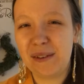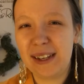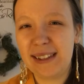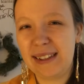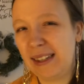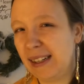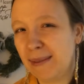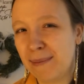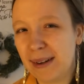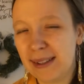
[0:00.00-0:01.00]
waste really
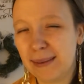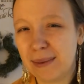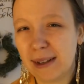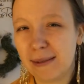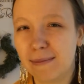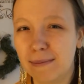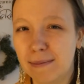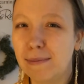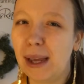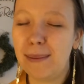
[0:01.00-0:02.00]
impossible?
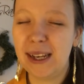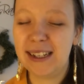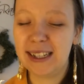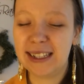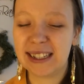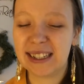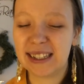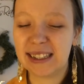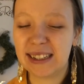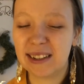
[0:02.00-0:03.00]
Maybe it is,
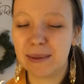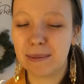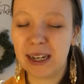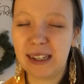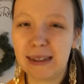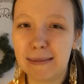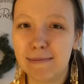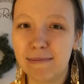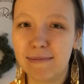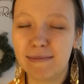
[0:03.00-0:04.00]
but
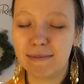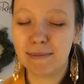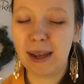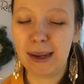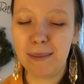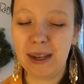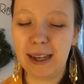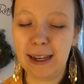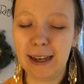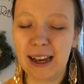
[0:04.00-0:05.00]

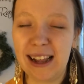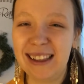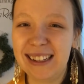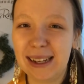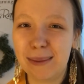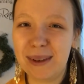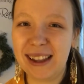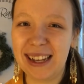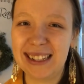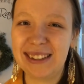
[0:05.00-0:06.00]
maybe a little bit
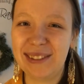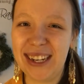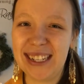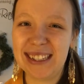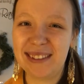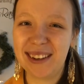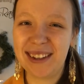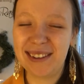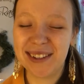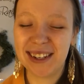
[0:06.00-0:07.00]
less waste than
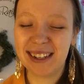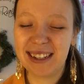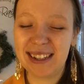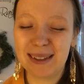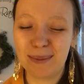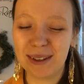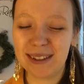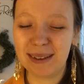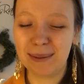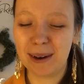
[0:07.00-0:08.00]
usual is
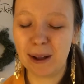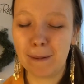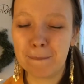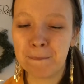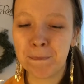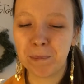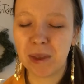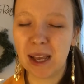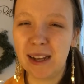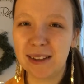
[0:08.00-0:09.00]
possible.
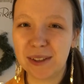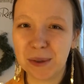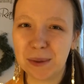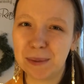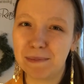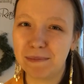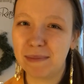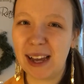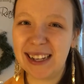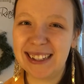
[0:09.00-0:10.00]
So
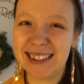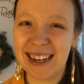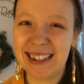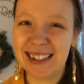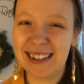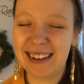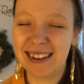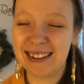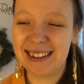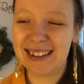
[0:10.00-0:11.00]
I decided
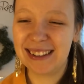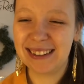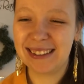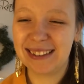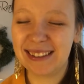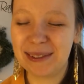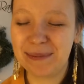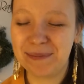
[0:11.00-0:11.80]
not to